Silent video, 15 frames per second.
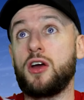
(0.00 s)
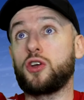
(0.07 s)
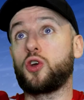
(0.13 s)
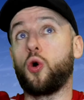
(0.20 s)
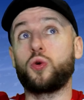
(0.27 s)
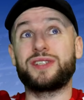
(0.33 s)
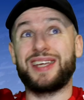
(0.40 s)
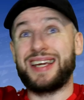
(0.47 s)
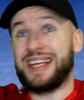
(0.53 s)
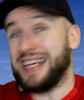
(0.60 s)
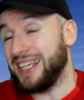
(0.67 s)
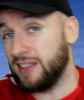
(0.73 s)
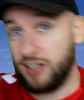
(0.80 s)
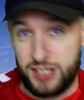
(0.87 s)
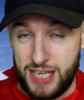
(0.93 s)
Golden
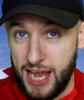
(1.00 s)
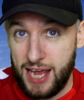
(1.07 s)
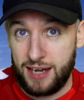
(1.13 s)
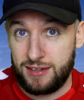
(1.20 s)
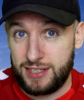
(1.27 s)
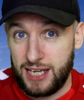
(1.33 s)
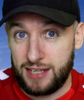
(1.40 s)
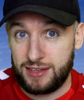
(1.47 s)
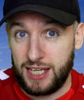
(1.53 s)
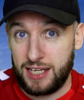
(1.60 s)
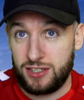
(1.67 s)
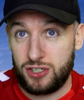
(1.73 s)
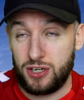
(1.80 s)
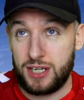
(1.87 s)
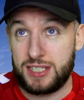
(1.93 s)
heeders it into a
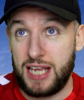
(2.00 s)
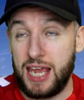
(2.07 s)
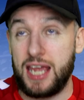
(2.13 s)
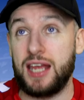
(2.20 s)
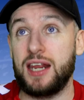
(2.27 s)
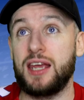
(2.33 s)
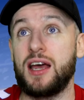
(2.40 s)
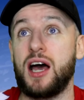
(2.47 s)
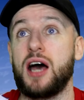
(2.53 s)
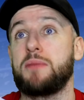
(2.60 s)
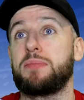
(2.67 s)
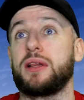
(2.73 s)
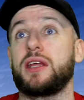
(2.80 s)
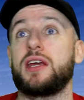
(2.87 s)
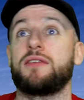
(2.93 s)
dangerous area, I
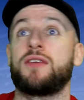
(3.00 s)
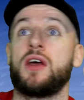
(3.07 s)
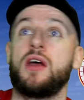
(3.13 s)
believe,